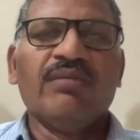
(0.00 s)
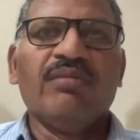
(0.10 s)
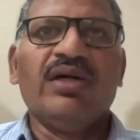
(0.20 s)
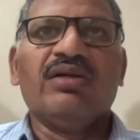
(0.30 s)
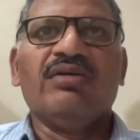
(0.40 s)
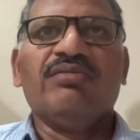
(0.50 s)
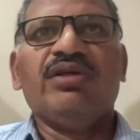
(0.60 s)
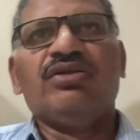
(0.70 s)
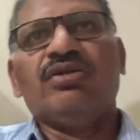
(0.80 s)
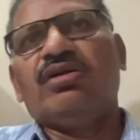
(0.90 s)
but uh,
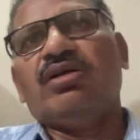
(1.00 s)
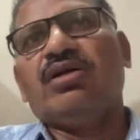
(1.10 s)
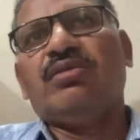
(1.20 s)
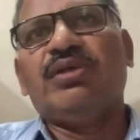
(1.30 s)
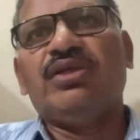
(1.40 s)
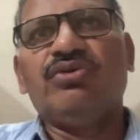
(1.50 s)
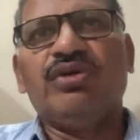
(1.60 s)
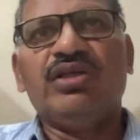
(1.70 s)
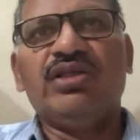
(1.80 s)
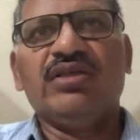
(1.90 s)
we should uh, be
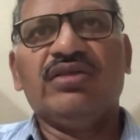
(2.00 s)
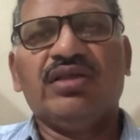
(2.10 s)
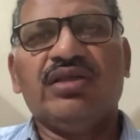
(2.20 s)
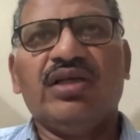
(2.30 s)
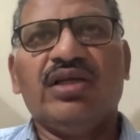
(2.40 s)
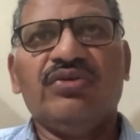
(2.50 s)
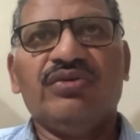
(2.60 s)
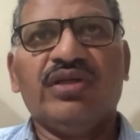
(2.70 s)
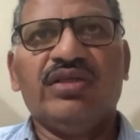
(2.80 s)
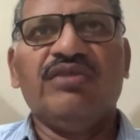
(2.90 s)
judicious in their
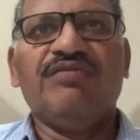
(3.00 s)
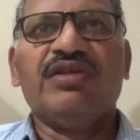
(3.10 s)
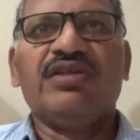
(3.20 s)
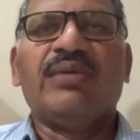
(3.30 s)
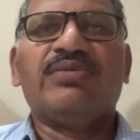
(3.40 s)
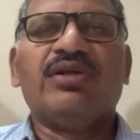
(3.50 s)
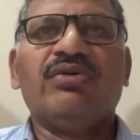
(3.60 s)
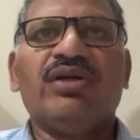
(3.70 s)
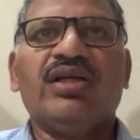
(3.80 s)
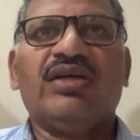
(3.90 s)
usage. If it's
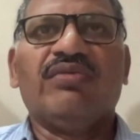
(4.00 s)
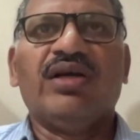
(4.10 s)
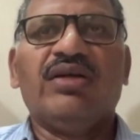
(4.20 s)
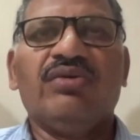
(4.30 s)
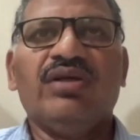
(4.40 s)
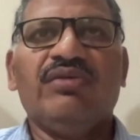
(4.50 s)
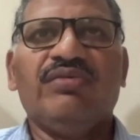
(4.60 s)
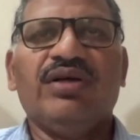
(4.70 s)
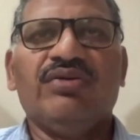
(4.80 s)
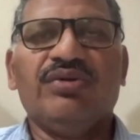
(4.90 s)
absolutely required only,
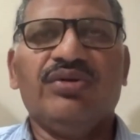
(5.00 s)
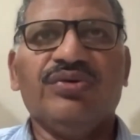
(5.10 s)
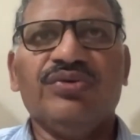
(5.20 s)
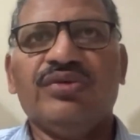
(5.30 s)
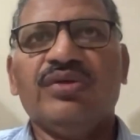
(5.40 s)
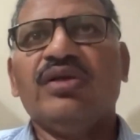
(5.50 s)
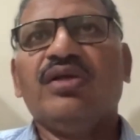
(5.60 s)
we have to use.